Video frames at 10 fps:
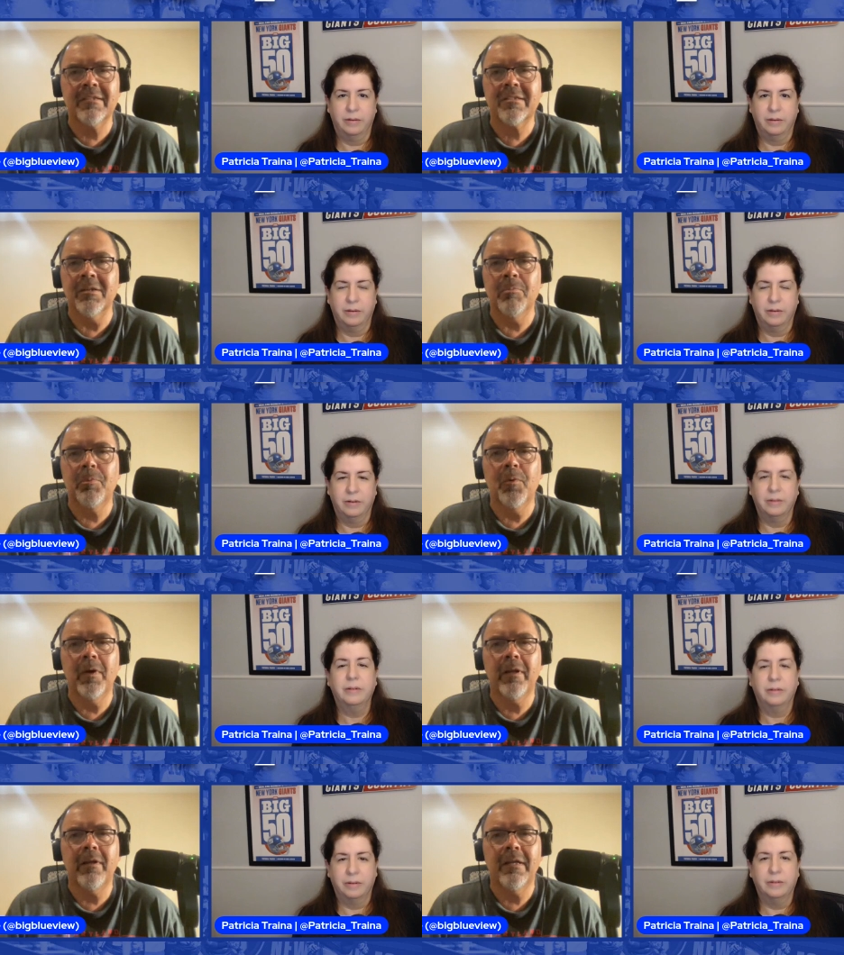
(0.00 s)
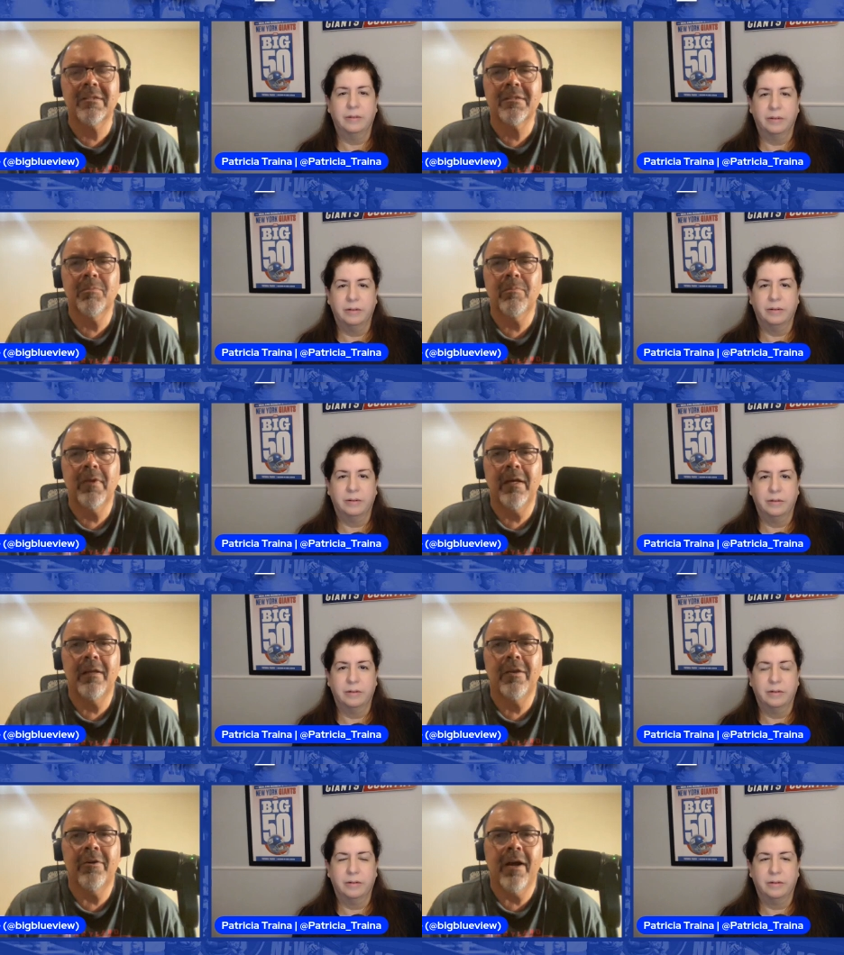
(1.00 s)
Speaker 1: at some point, at some,
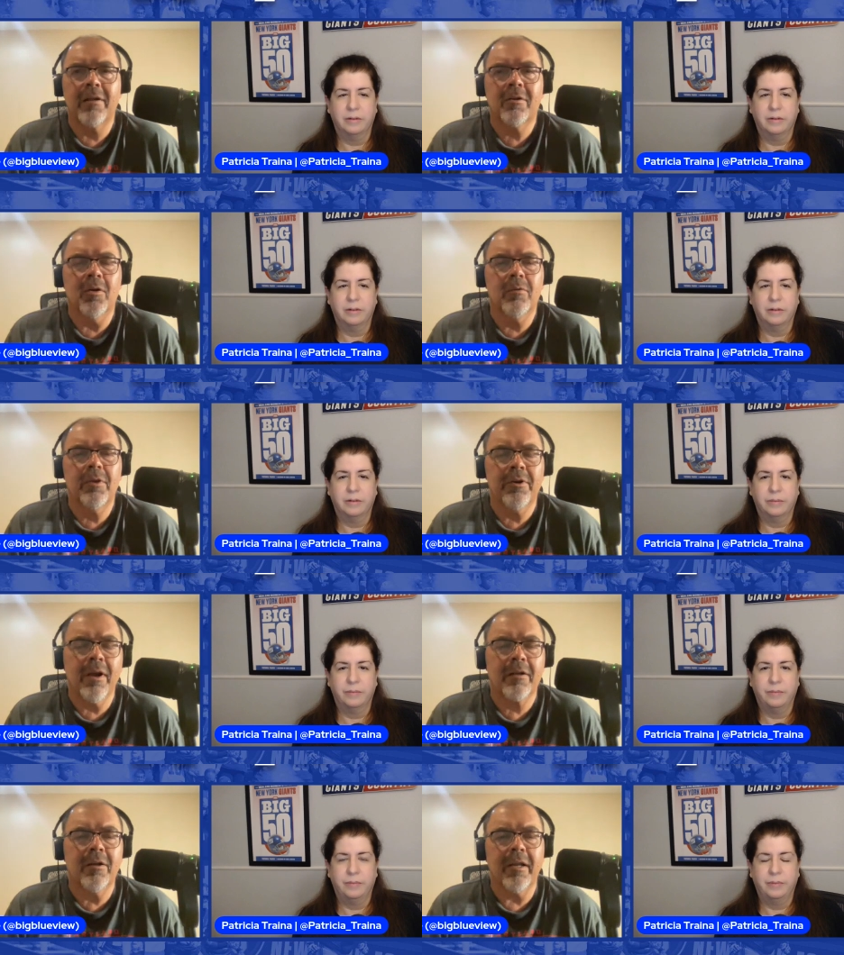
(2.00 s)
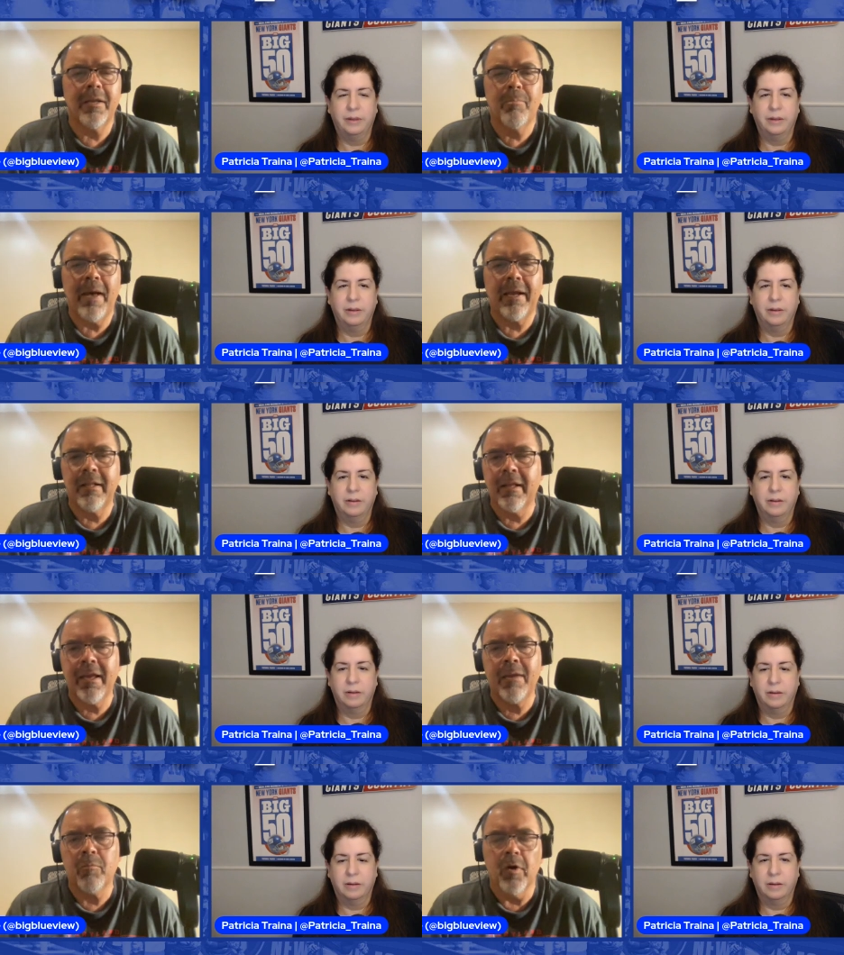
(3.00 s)
you're not gonna, you're not gonna get back in the
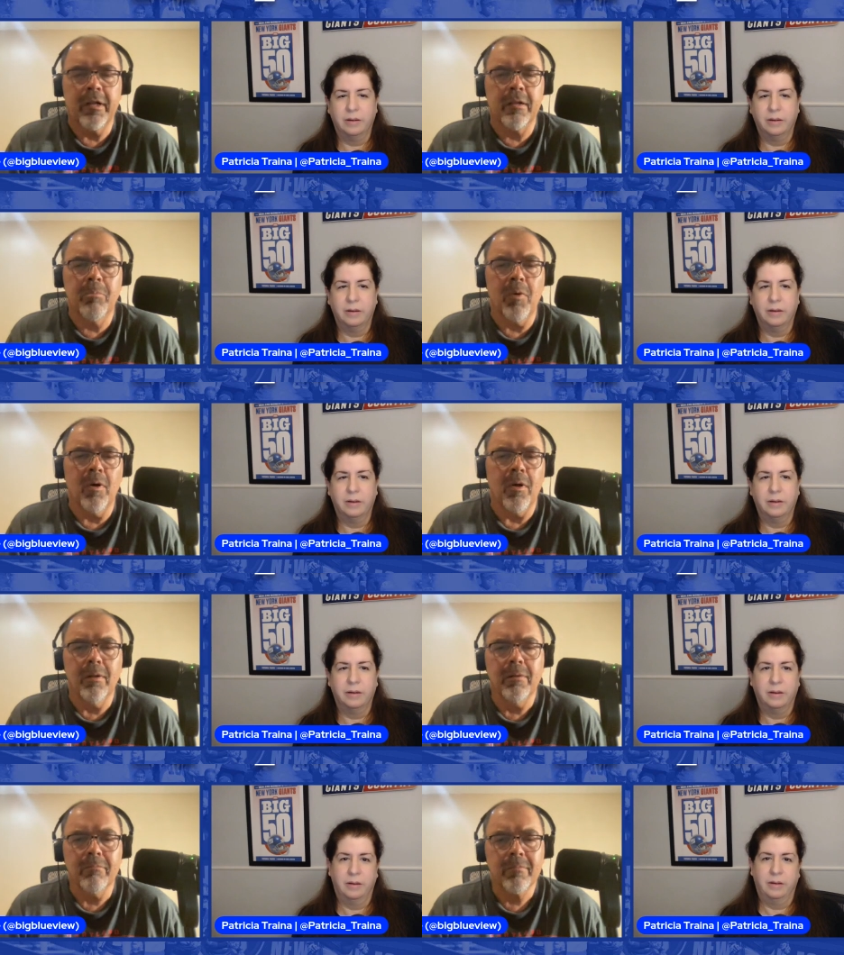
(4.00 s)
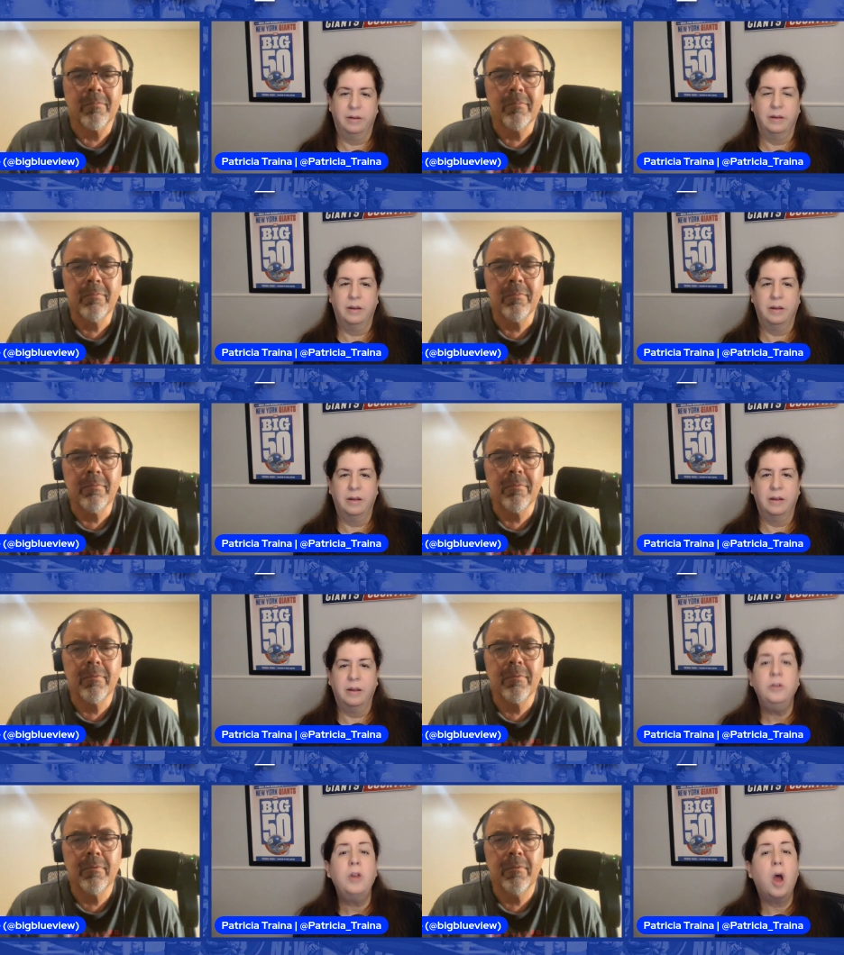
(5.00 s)
game running the ball.
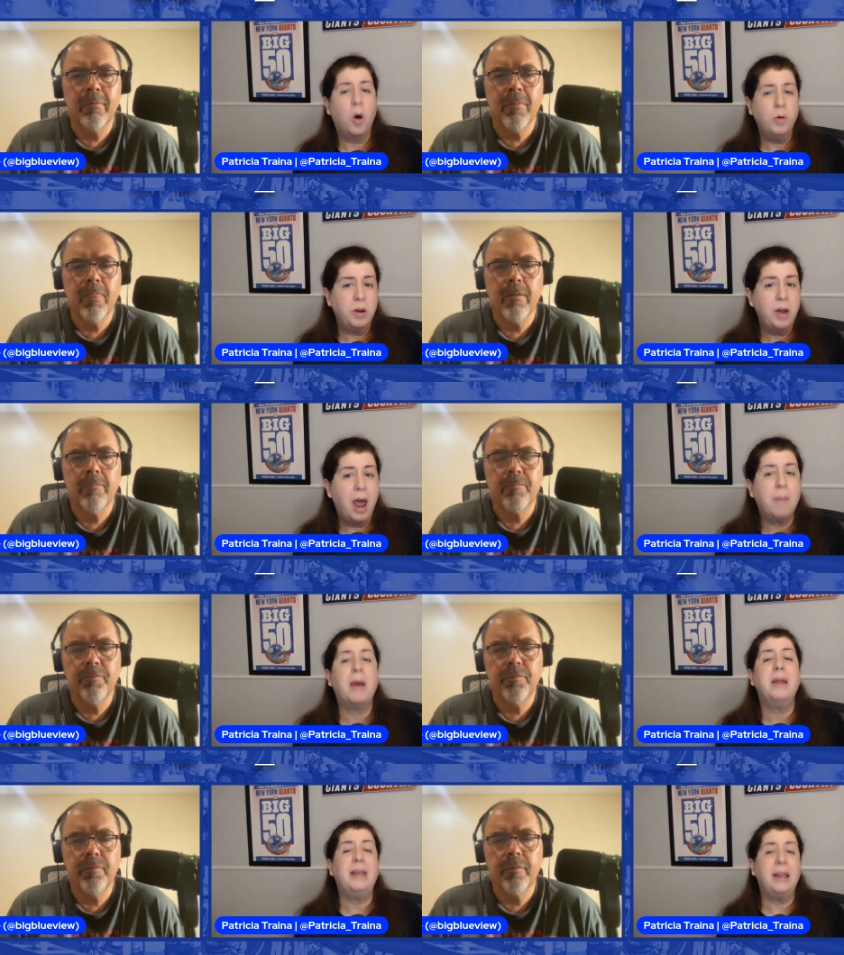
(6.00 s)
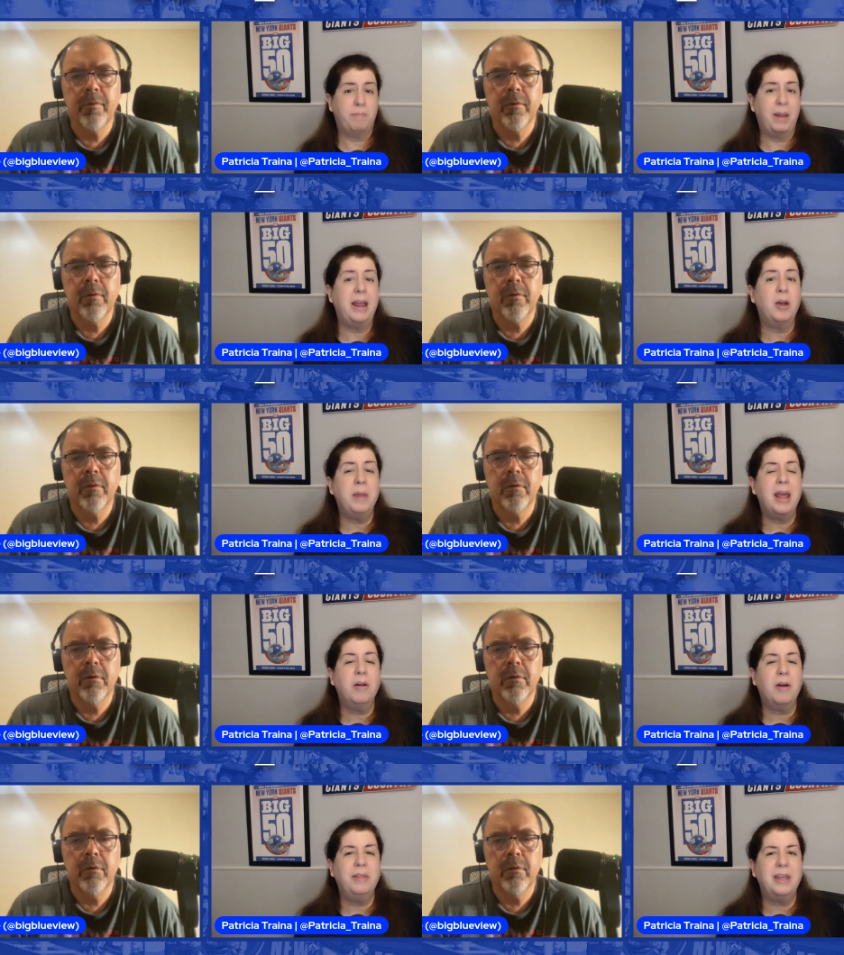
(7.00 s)
Speaker 2: No, you're not. But but hear me out
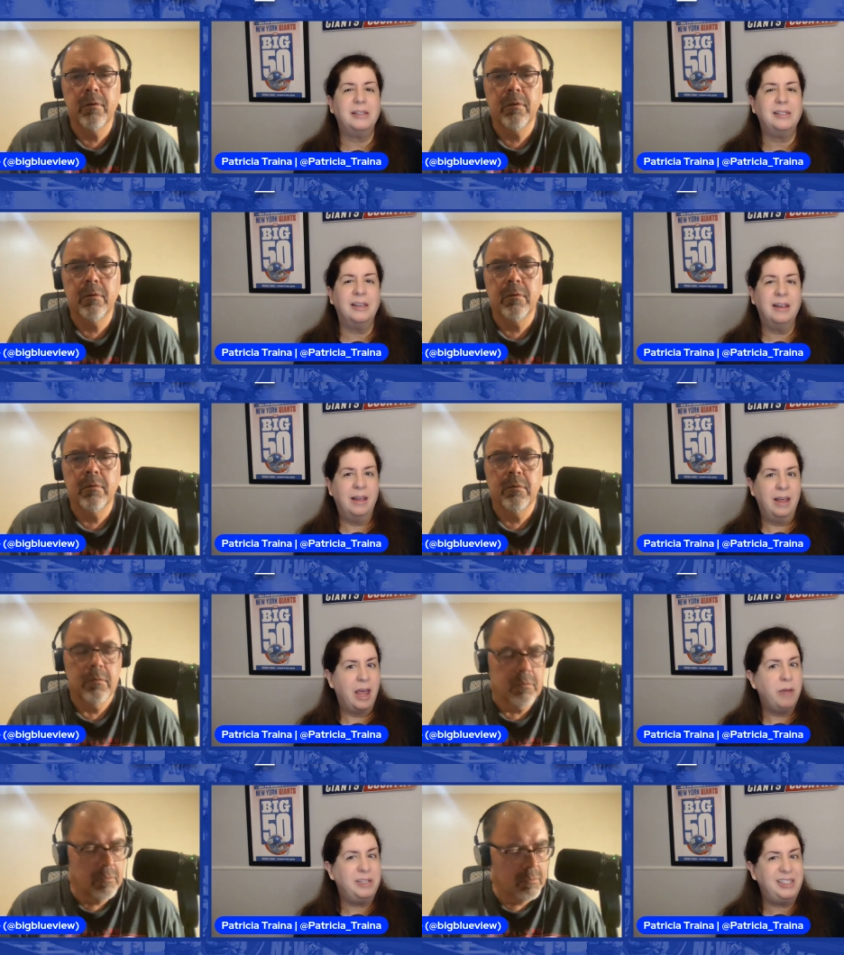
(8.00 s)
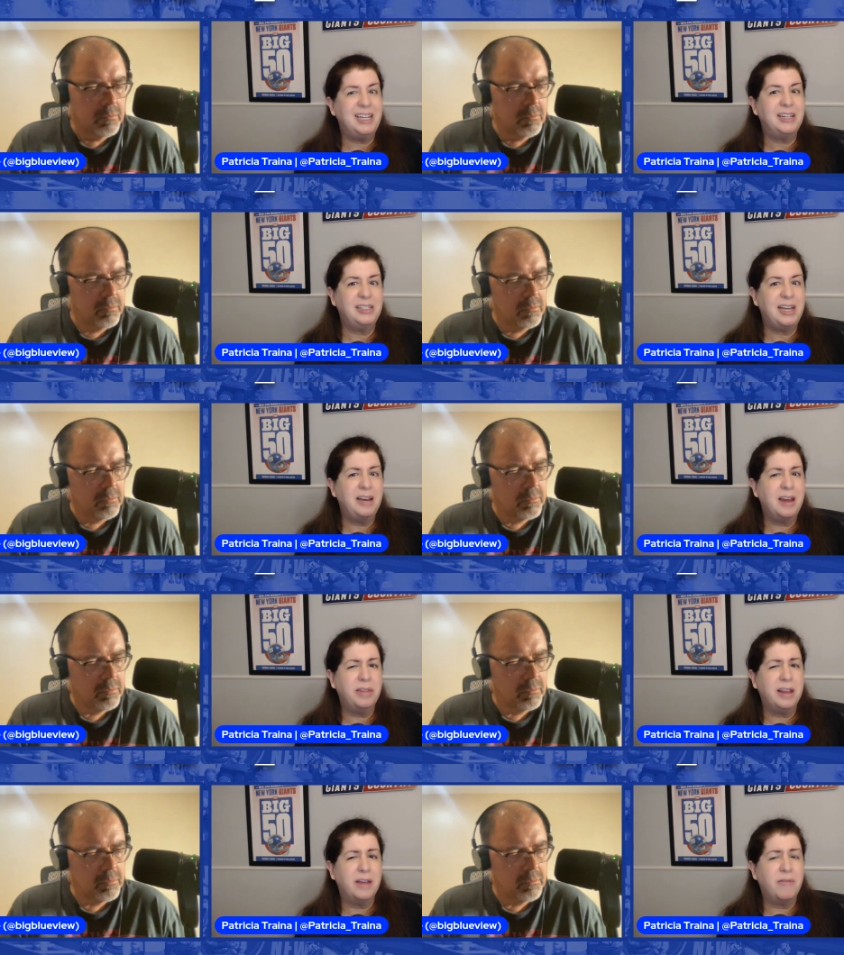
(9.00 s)
on this. It was sixteen
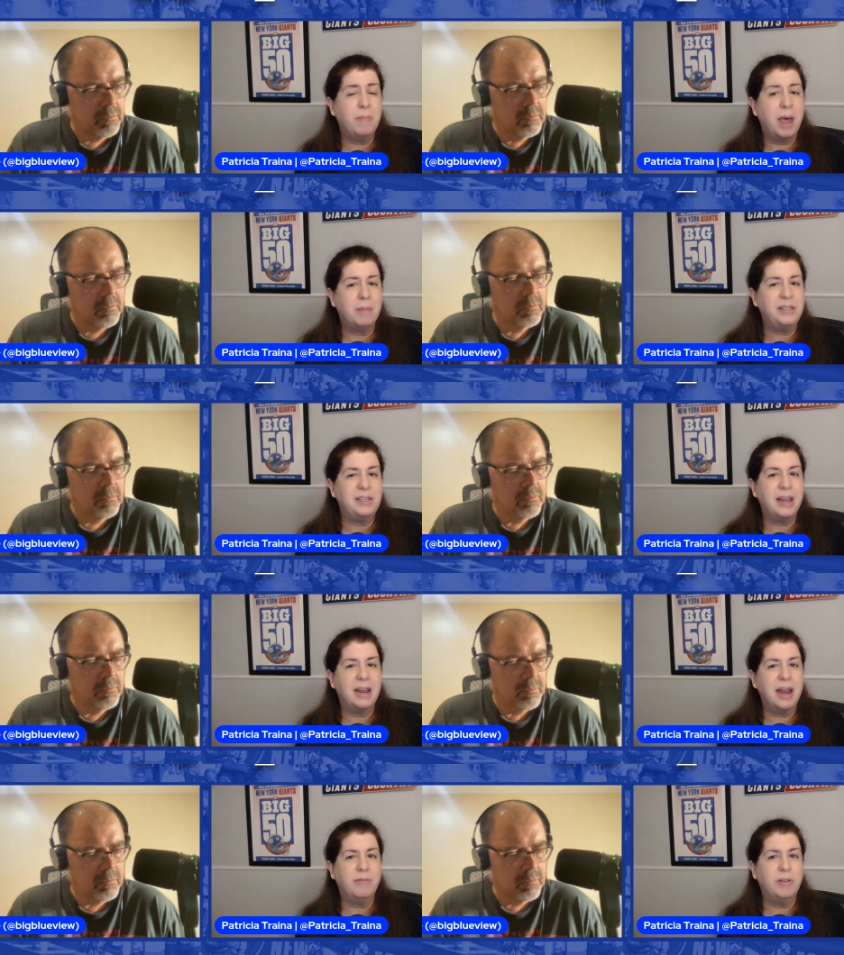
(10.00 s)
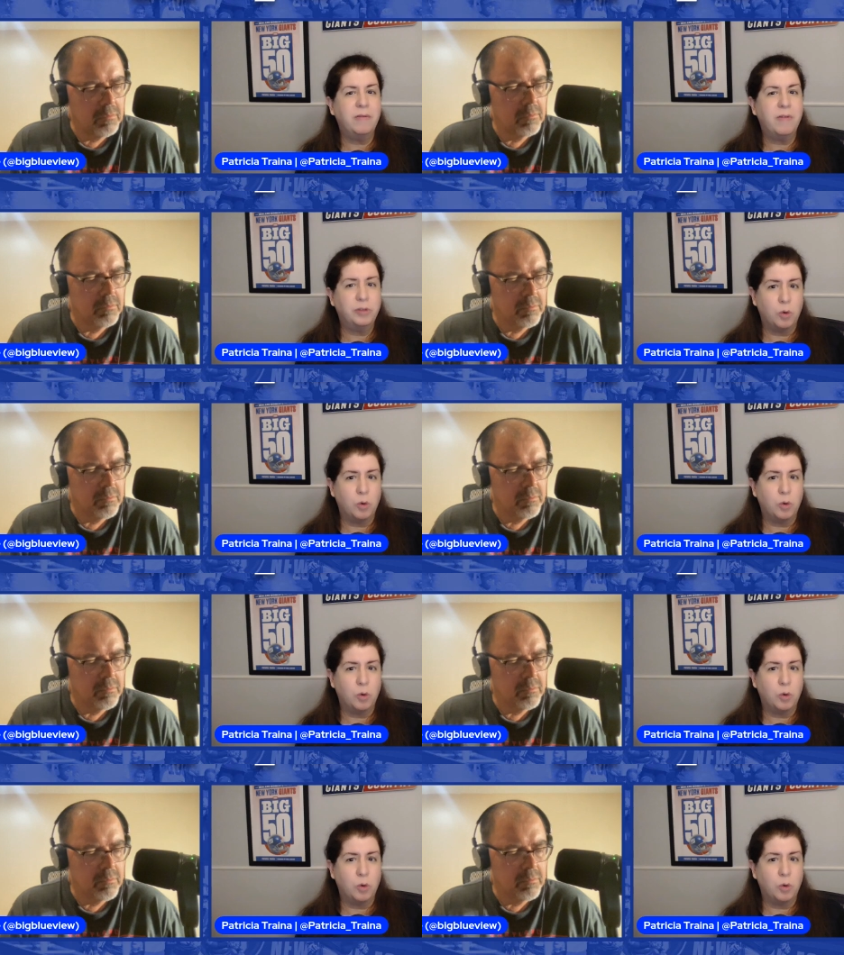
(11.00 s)
nothing, if I'm not mistaken, after the first